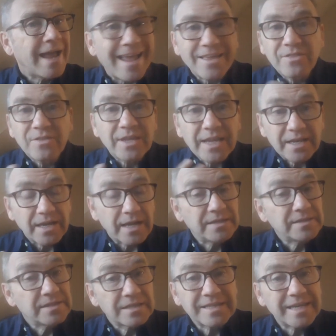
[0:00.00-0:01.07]
and it and
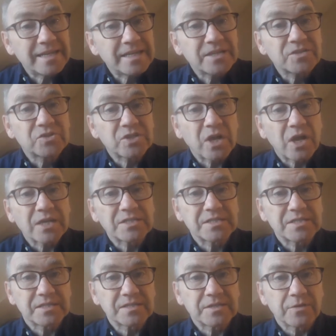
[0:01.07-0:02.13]
he says it
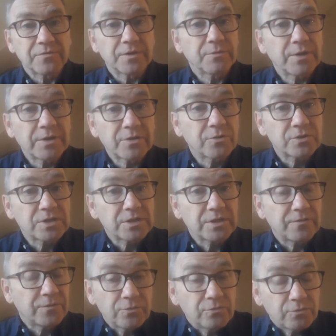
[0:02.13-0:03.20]
exhausts itself there right there's
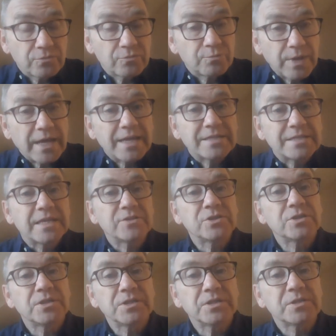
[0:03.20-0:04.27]
if you pay
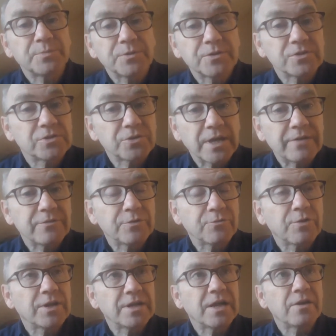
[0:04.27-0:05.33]
attention to the experience you're having
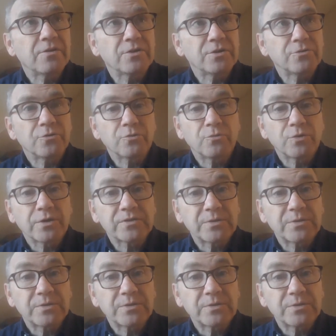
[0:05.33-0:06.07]
right now you know you're aware of